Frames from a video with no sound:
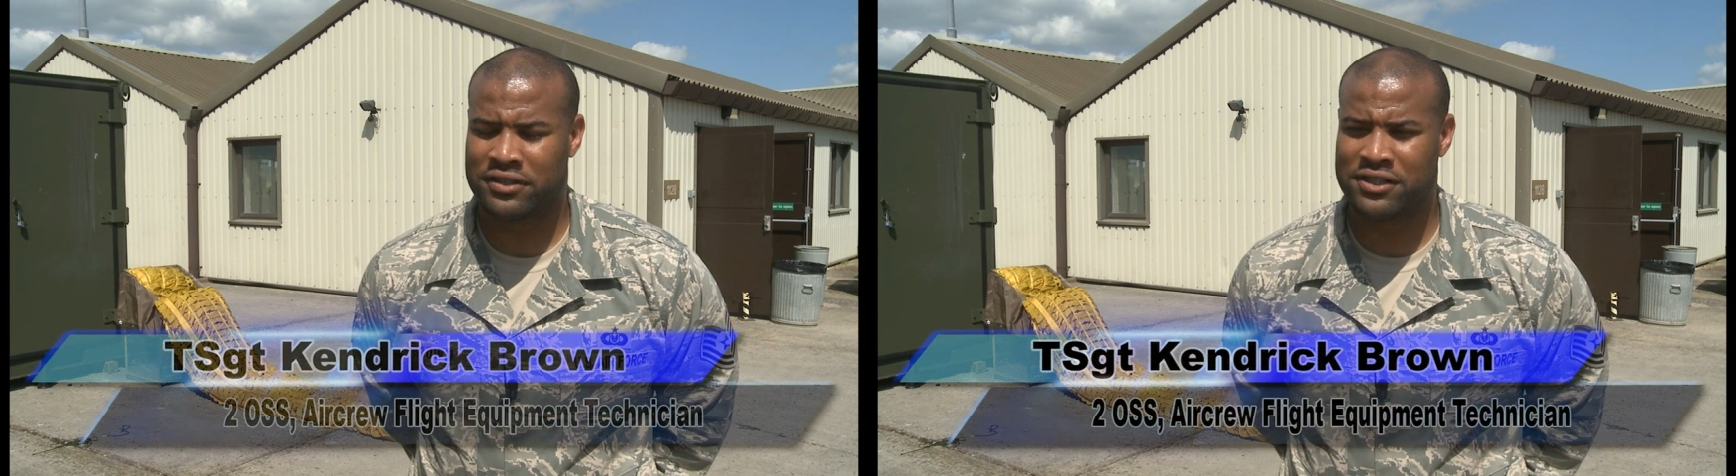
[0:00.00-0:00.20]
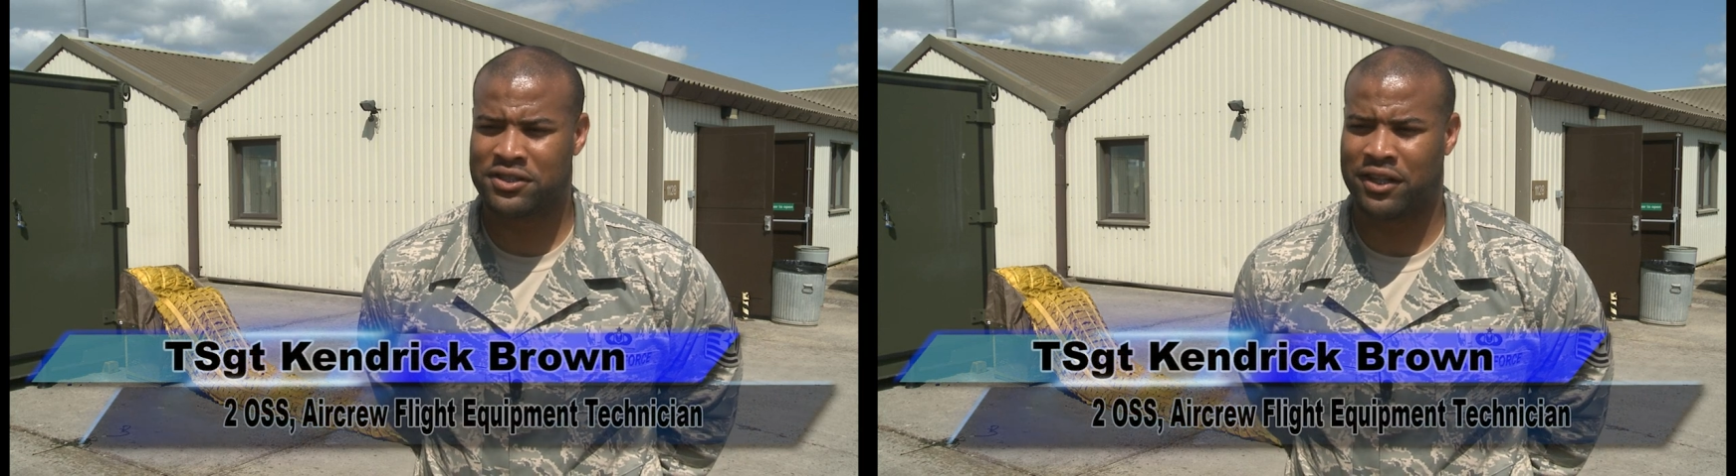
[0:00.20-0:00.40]

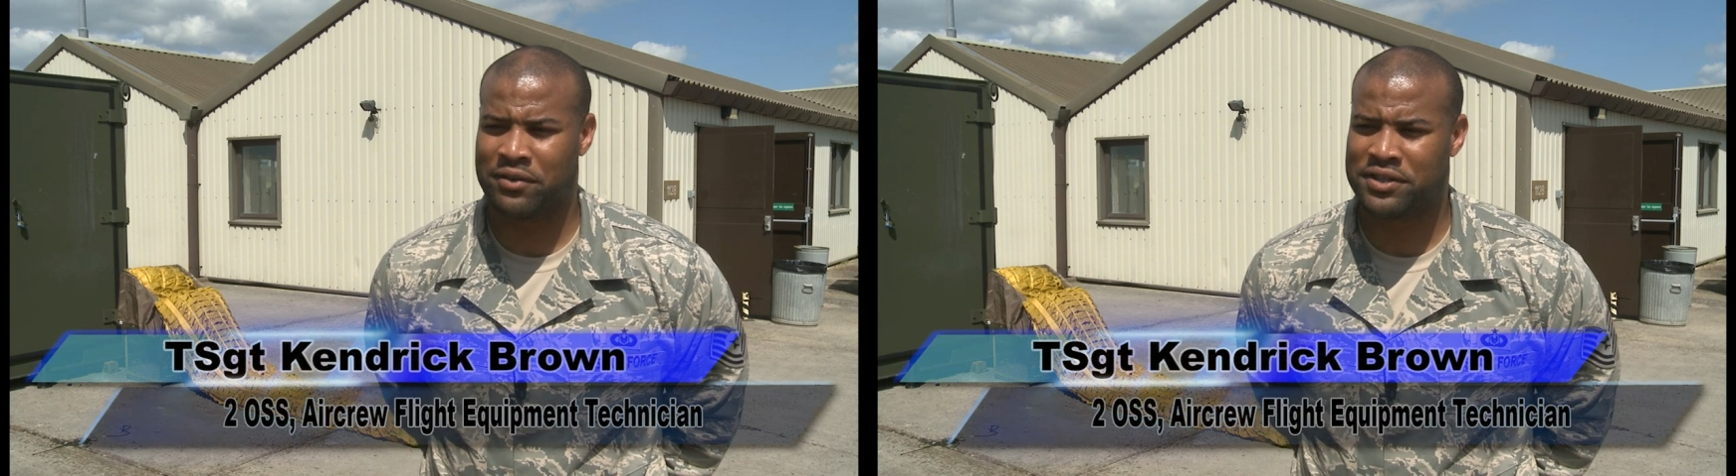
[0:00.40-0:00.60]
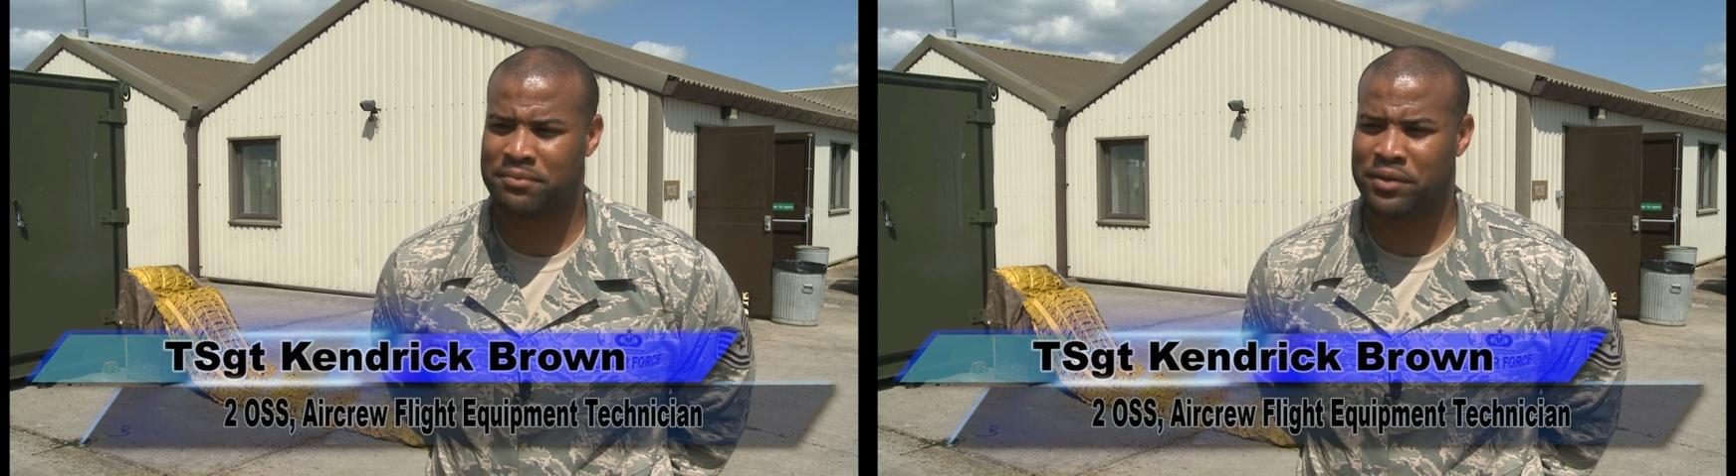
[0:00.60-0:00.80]

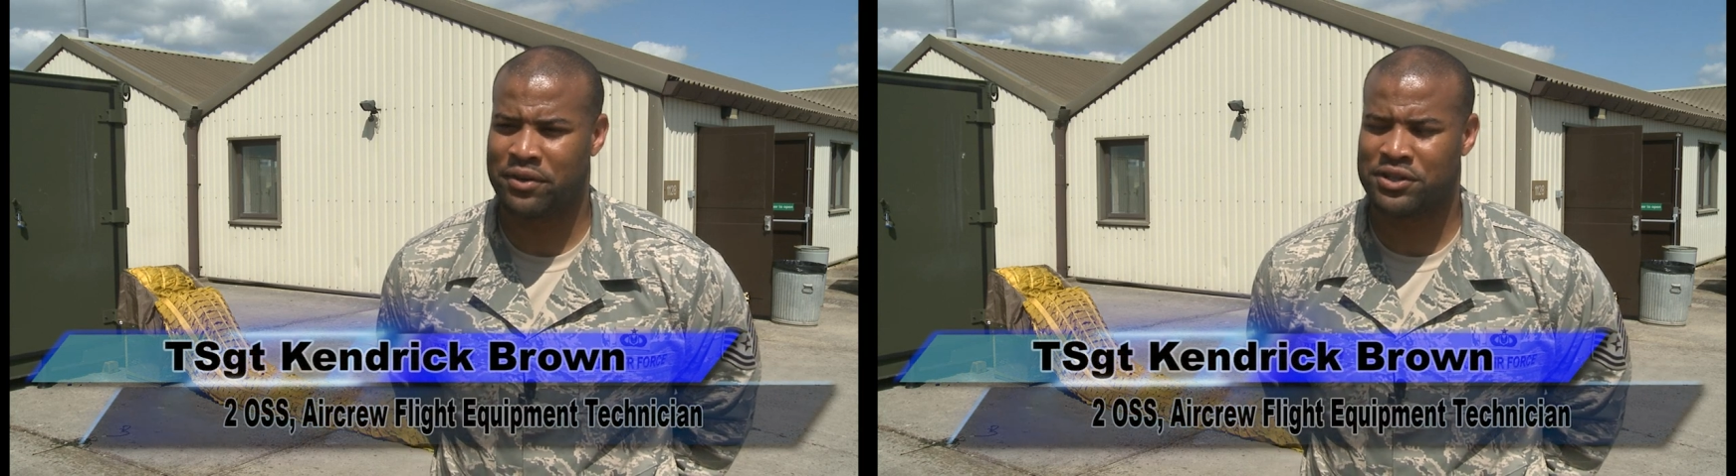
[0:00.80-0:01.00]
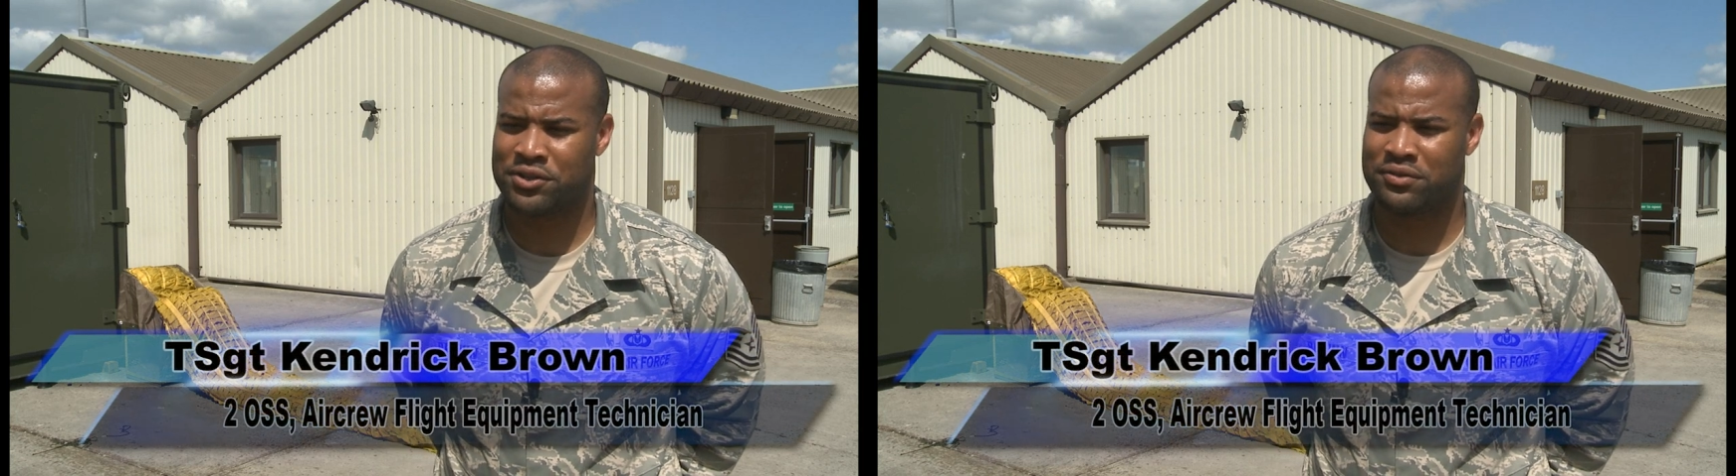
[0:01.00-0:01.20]
deceleration
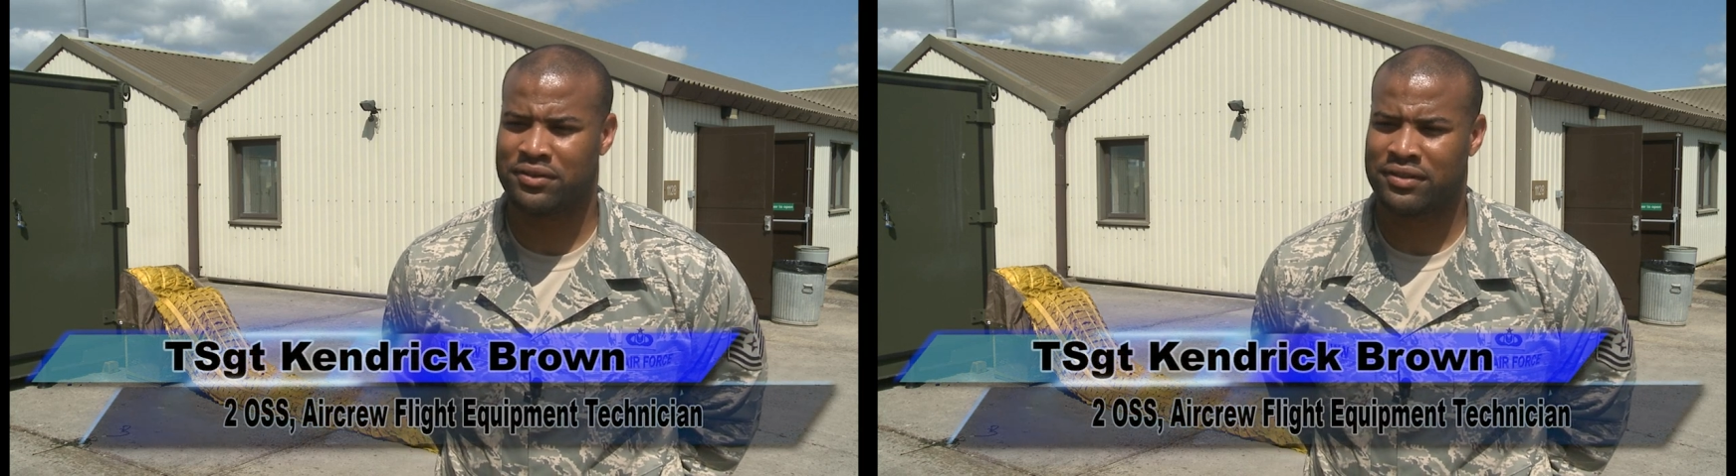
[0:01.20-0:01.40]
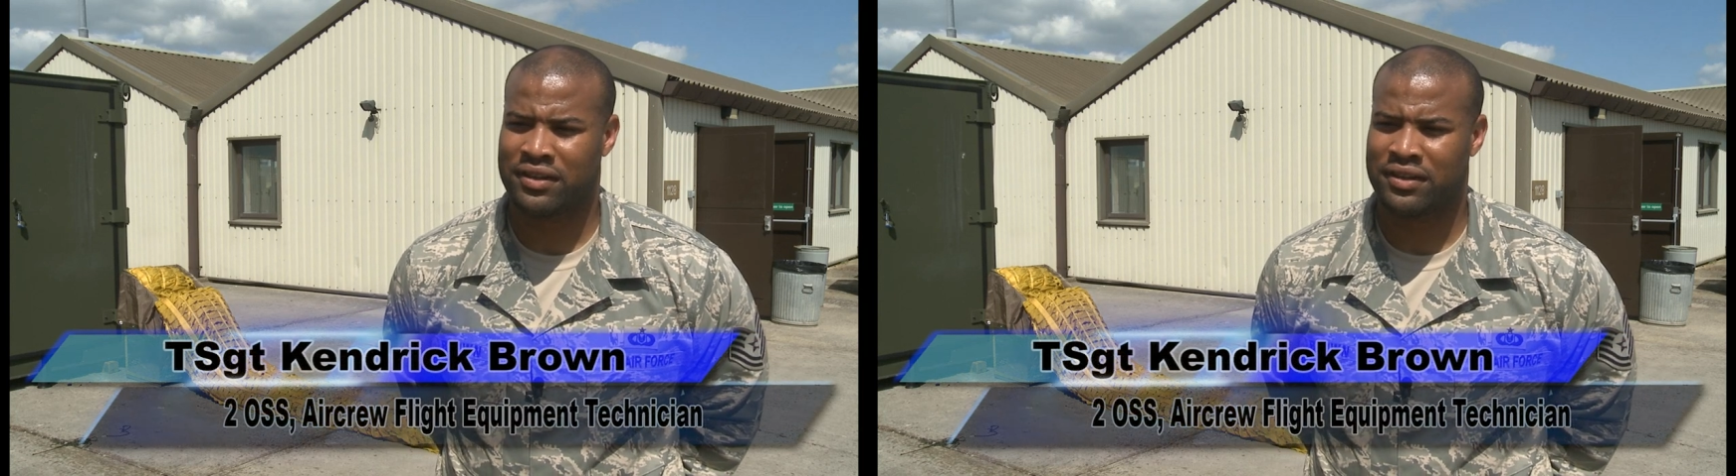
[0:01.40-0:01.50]
parachute.